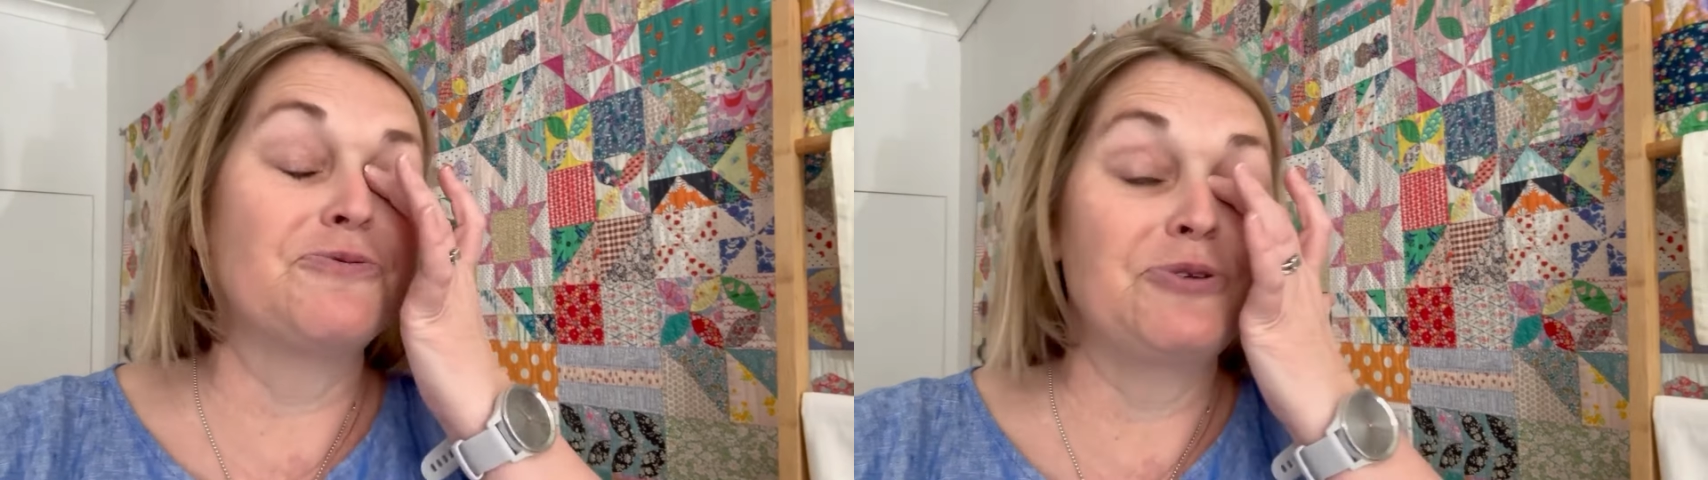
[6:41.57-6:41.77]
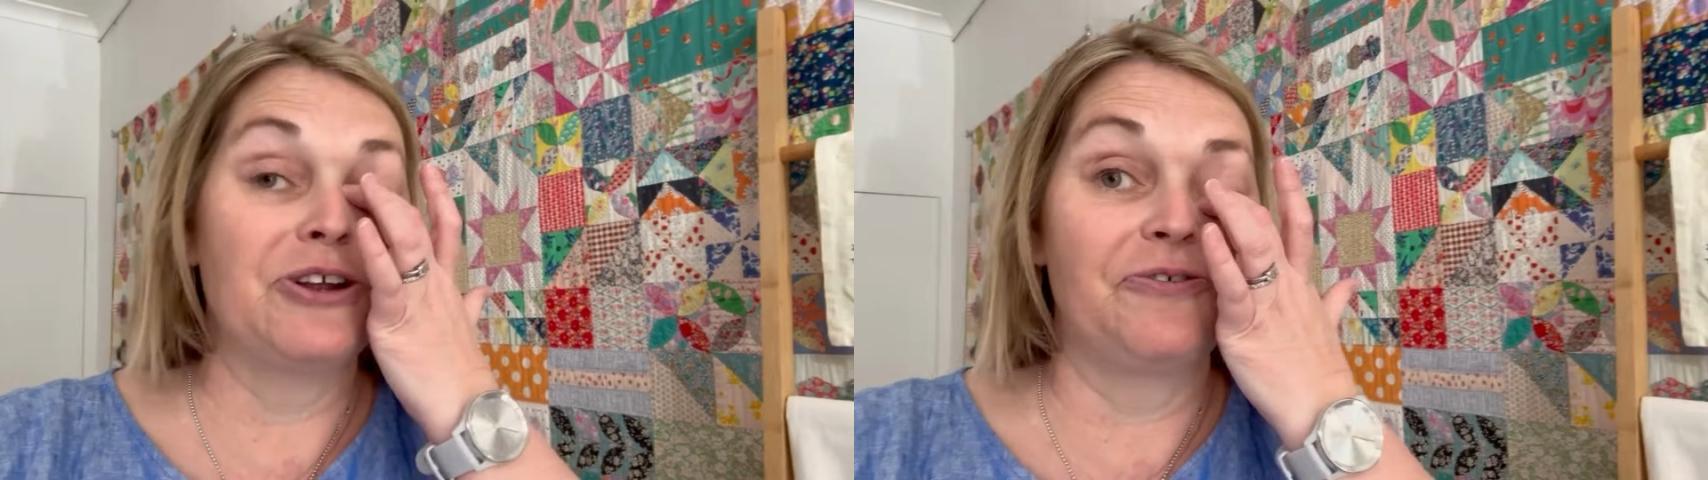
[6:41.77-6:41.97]

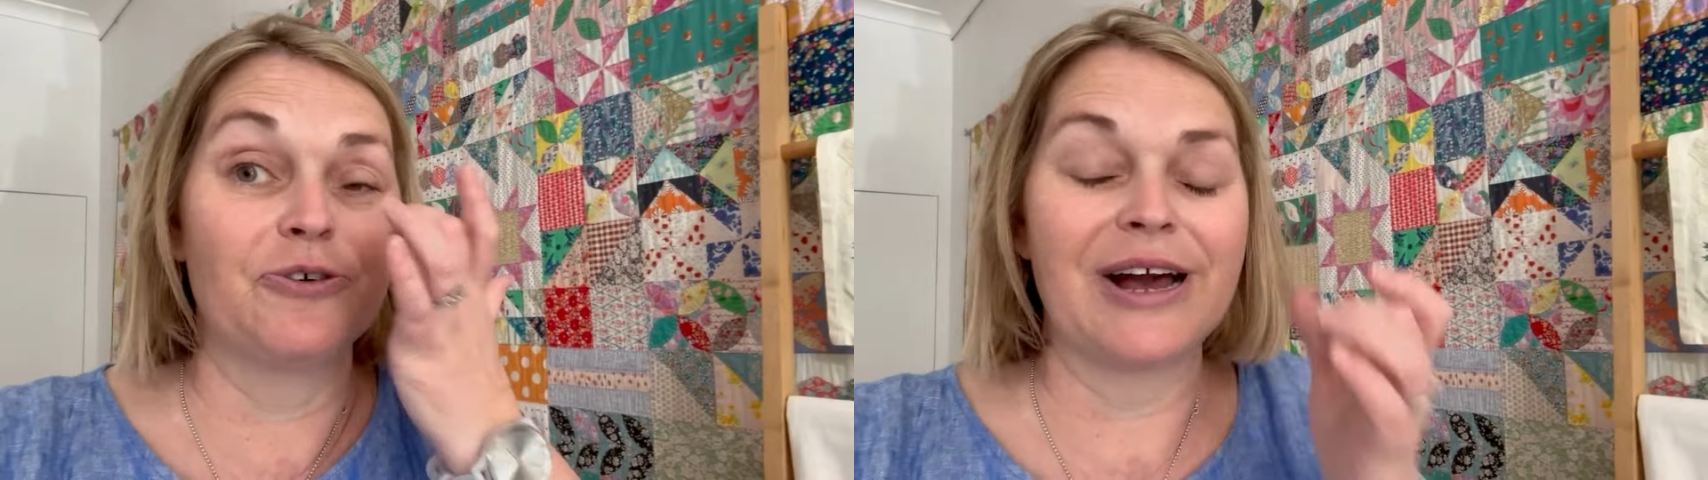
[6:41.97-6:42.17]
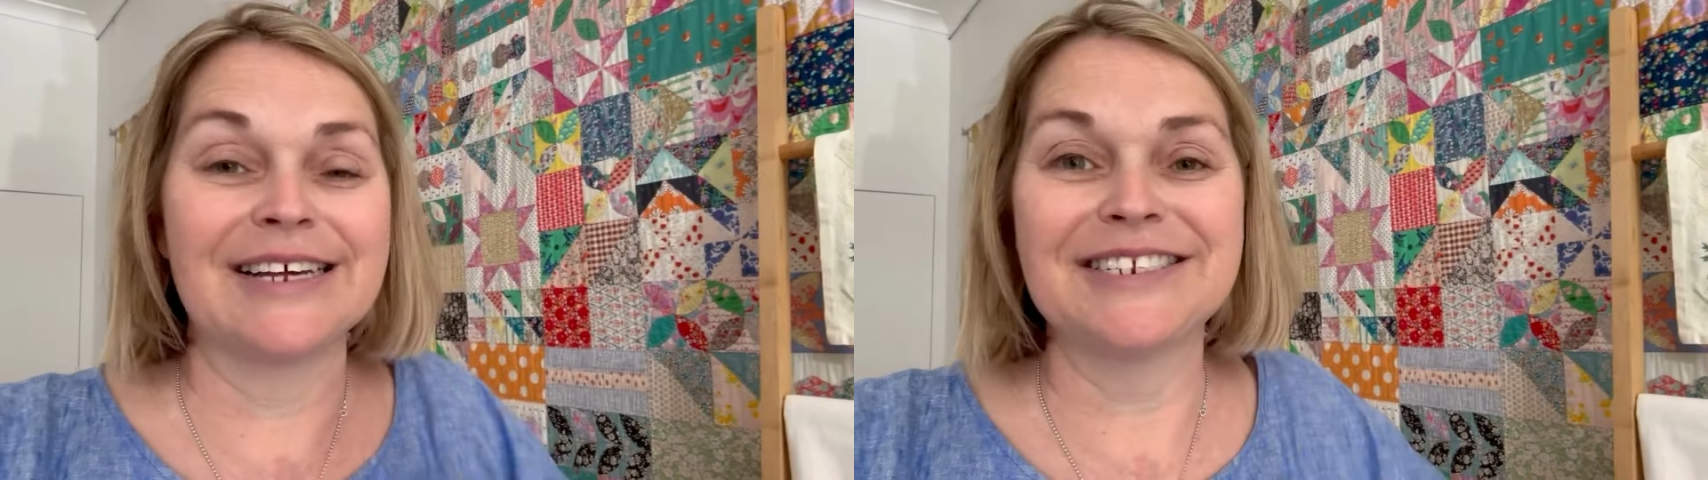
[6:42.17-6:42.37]

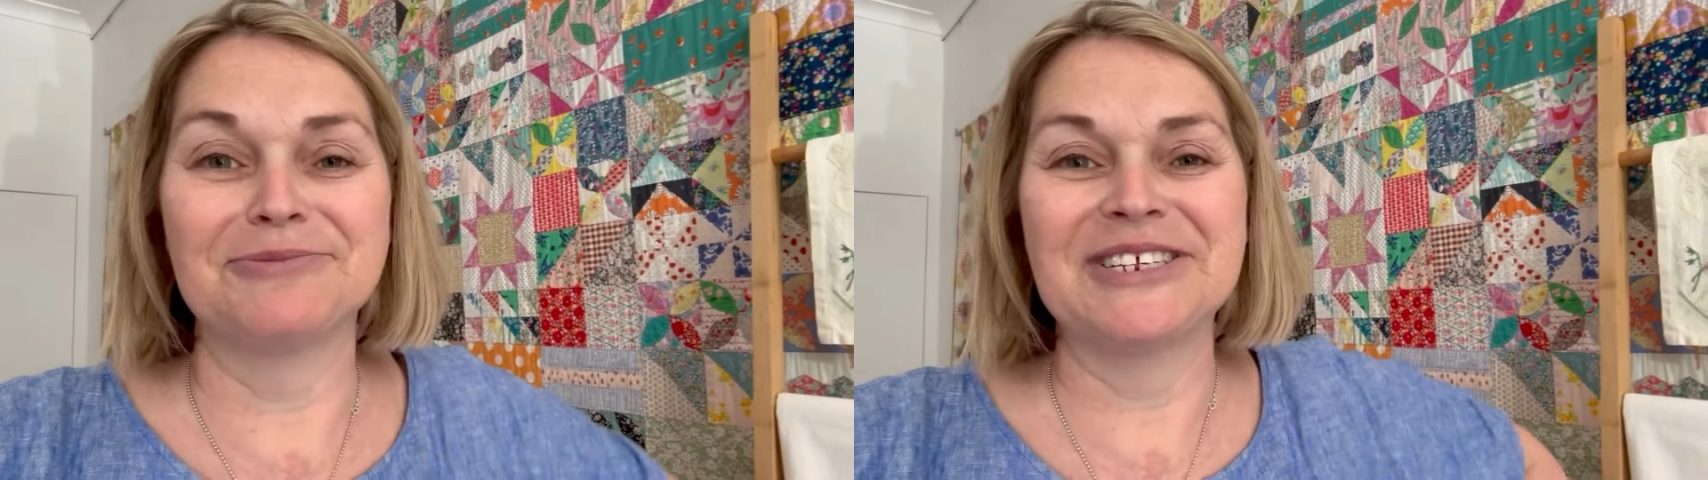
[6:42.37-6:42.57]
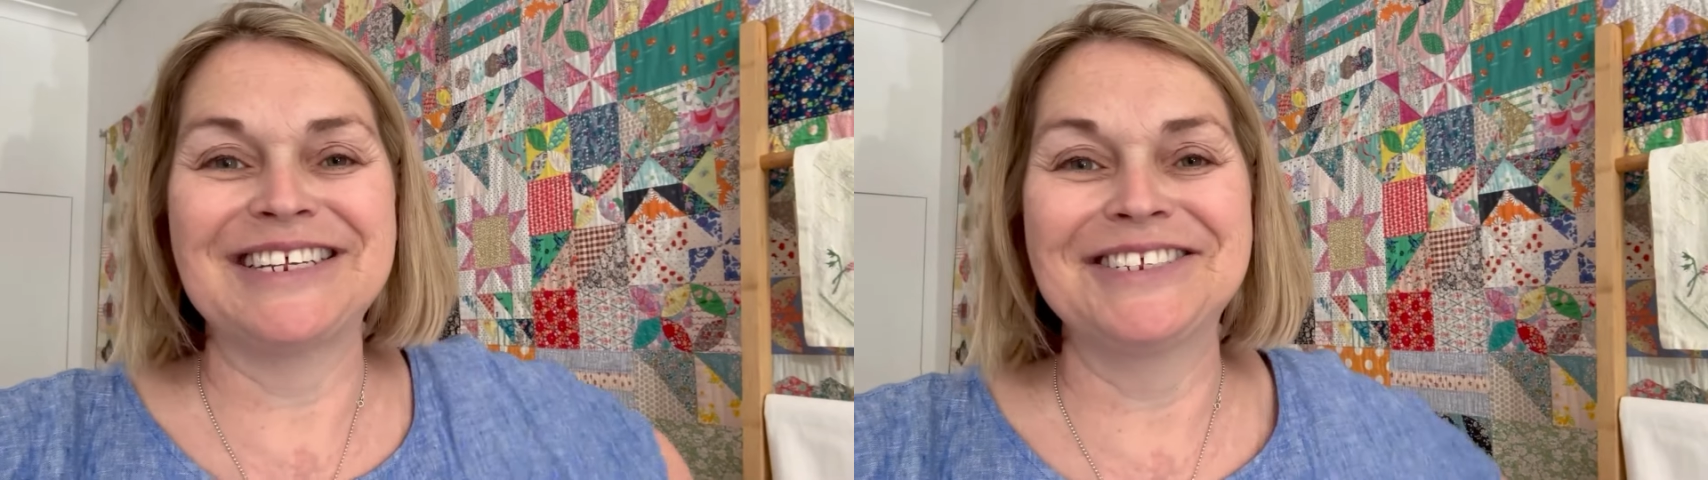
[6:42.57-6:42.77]
beautiful
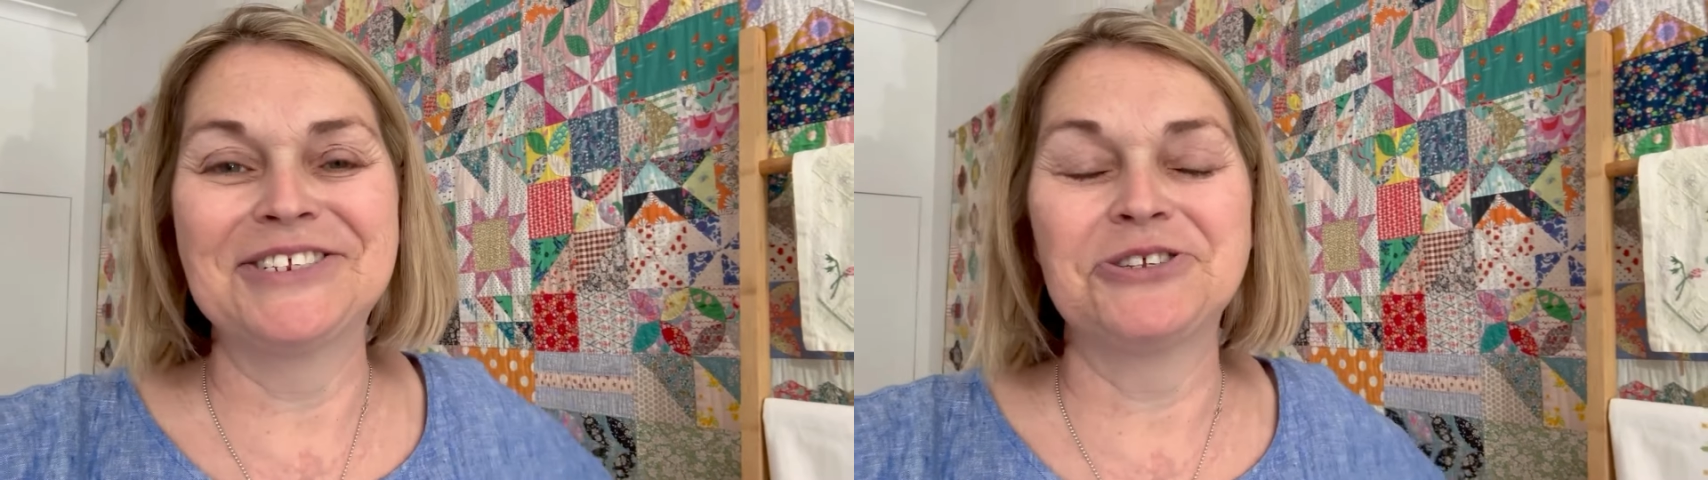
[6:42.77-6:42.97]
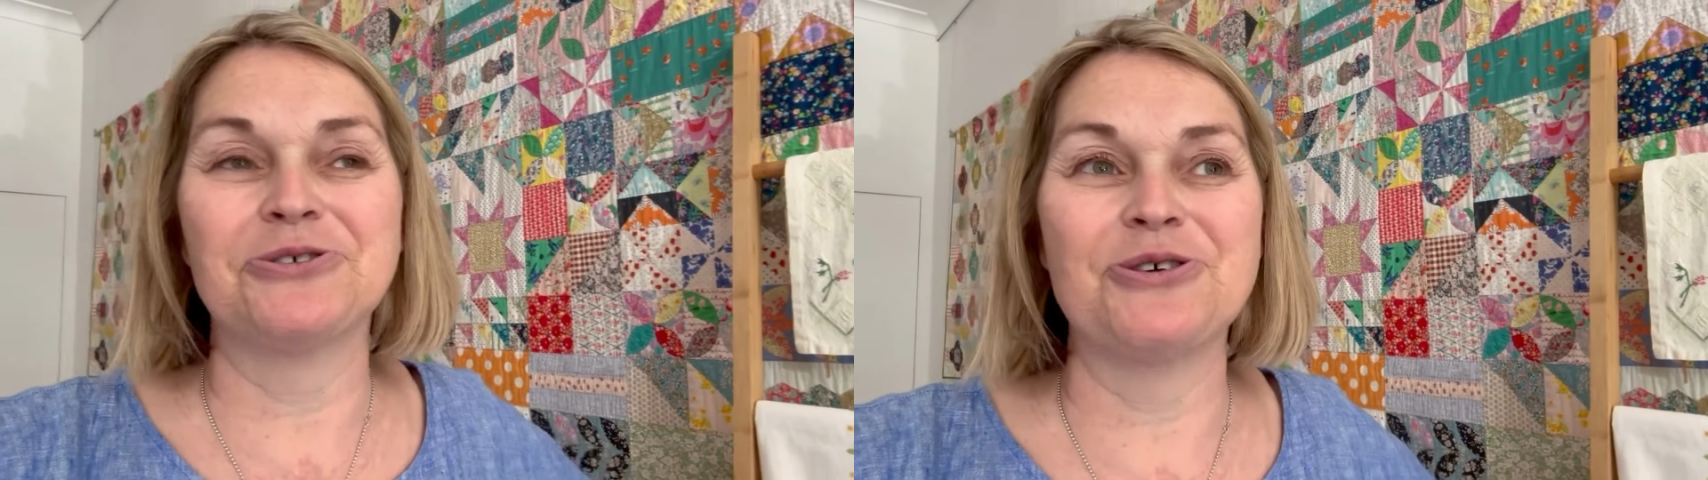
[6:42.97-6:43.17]
customers in
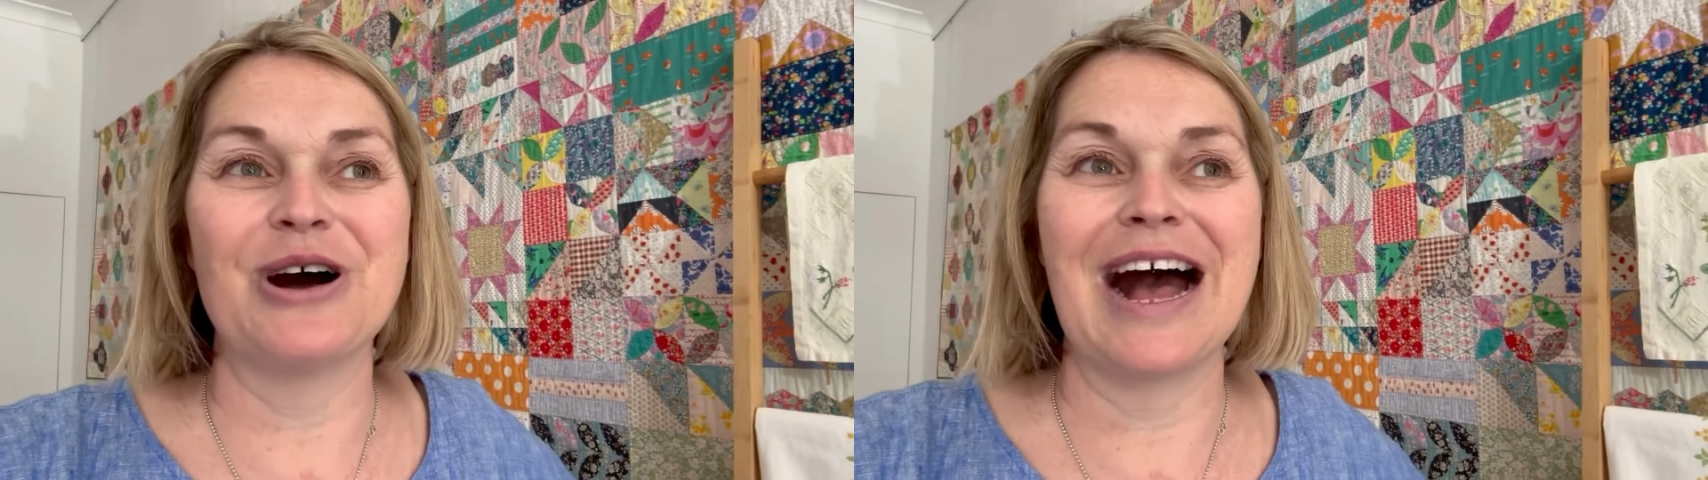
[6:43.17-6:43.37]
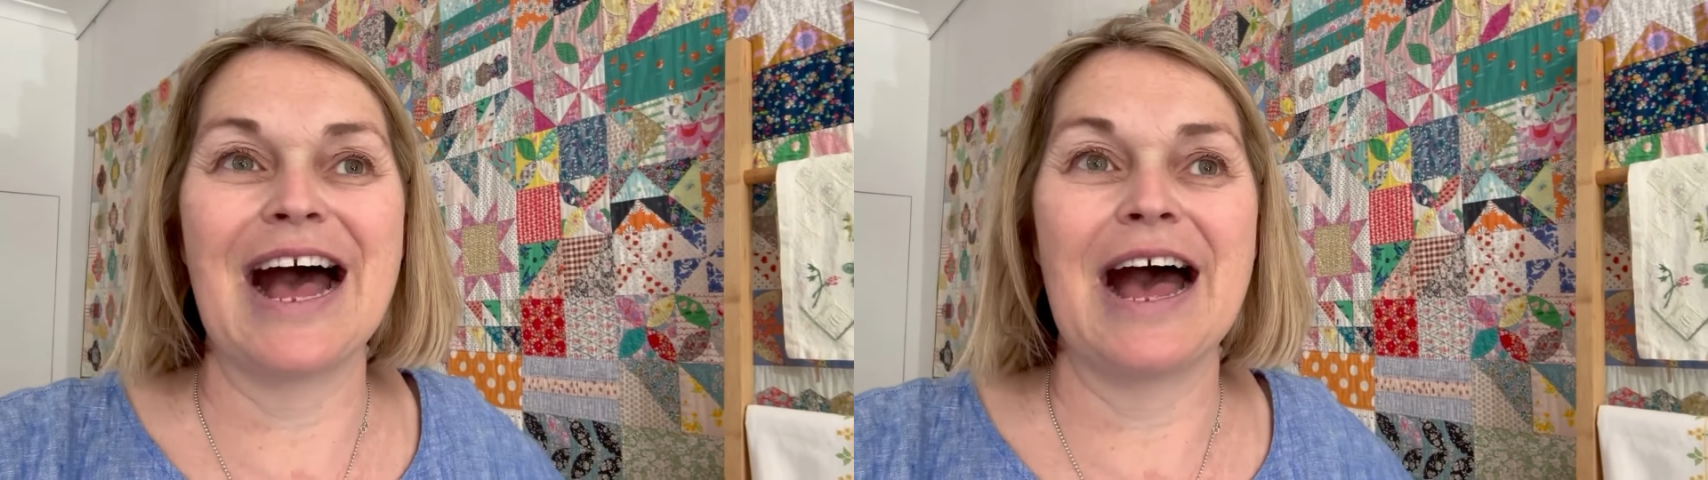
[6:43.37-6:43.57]

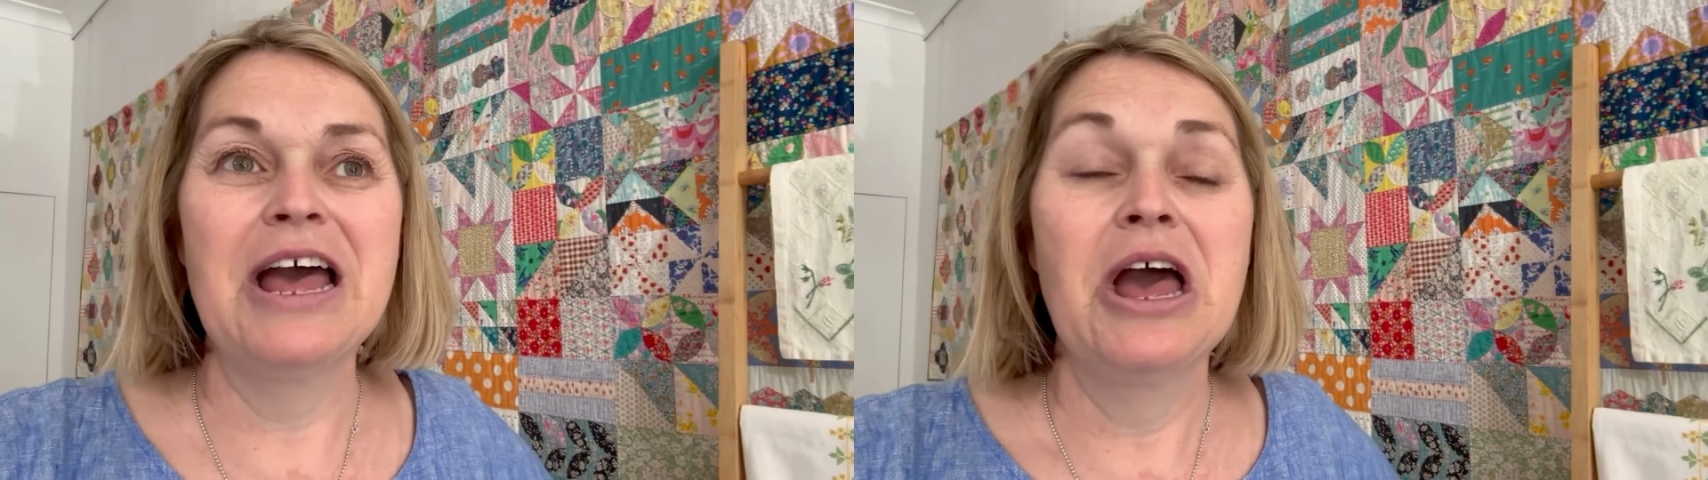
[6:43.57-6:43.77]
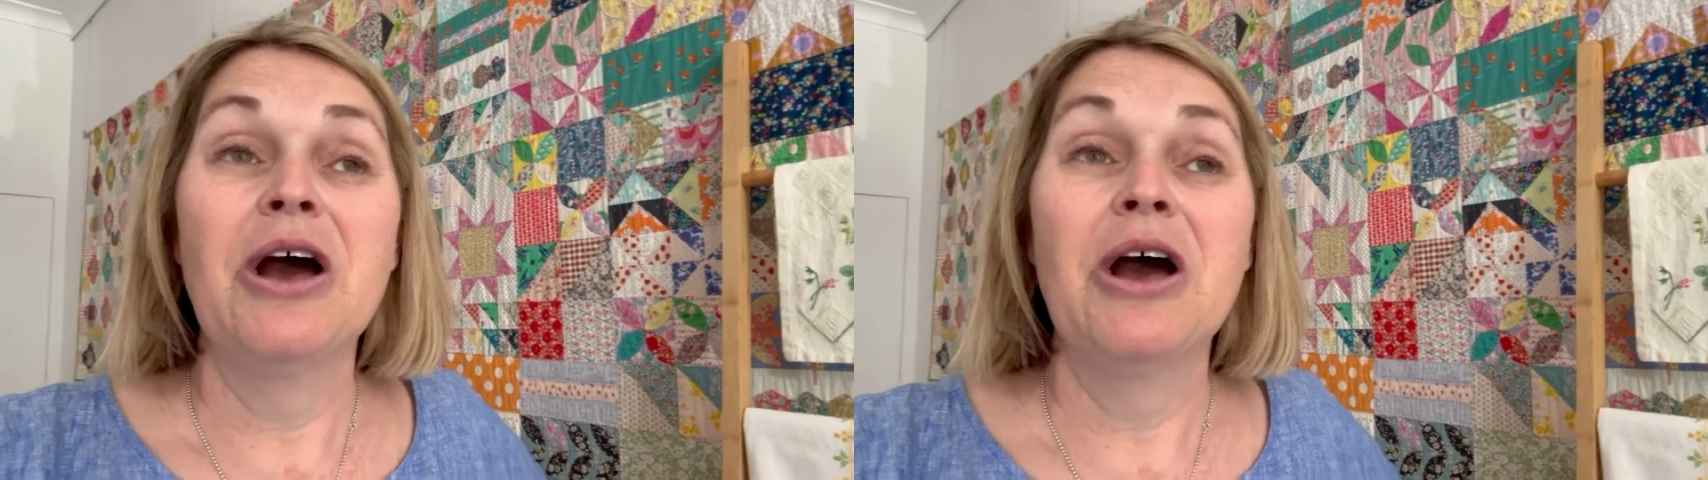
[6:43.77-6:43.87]
store.